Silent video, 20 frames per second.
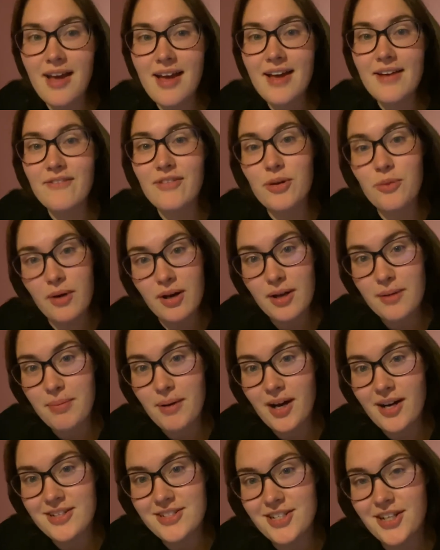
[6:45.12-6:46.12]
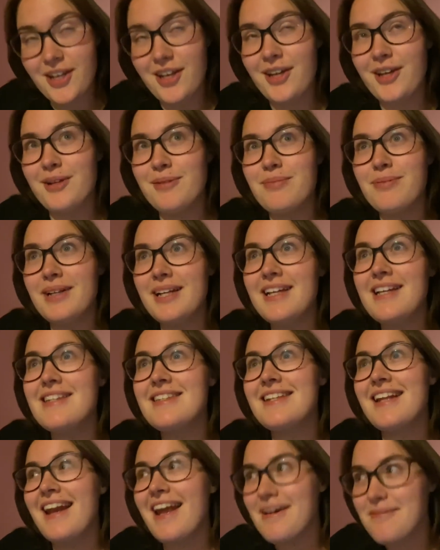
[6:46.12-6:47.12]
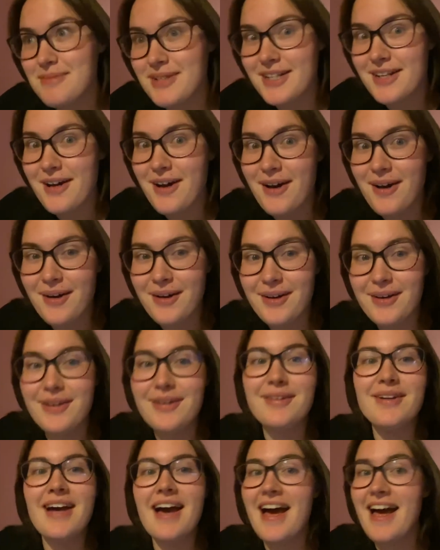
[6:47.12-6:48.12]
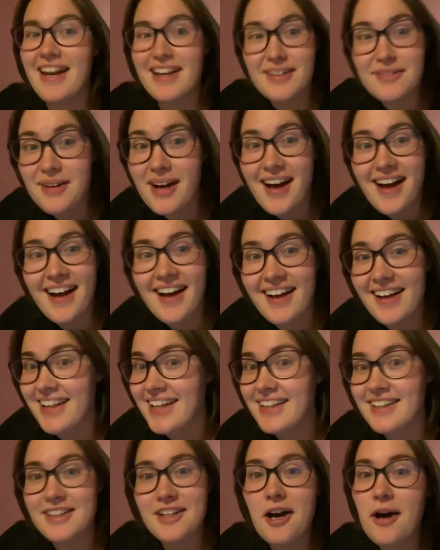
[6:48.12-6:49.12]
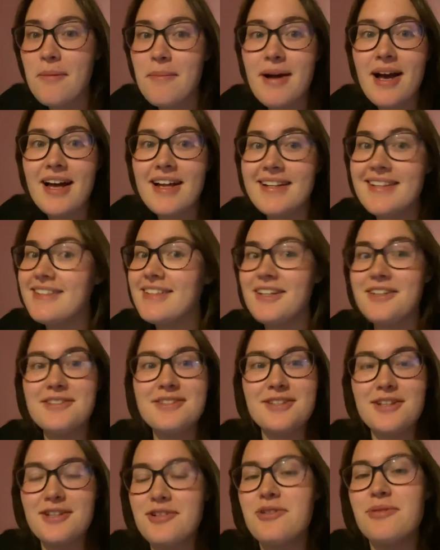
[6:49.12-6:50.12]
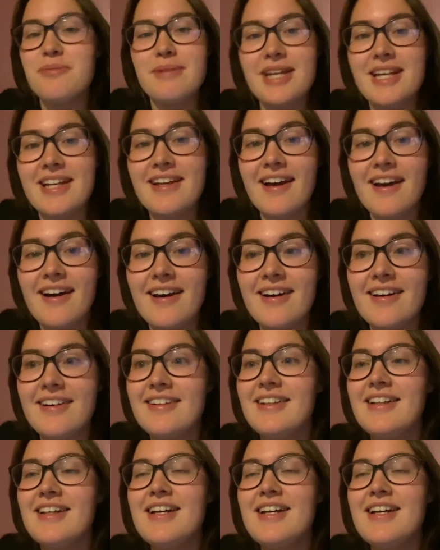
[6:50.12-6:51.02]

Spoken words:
if you want a part two, please let me know anywhere in the comments, on social media,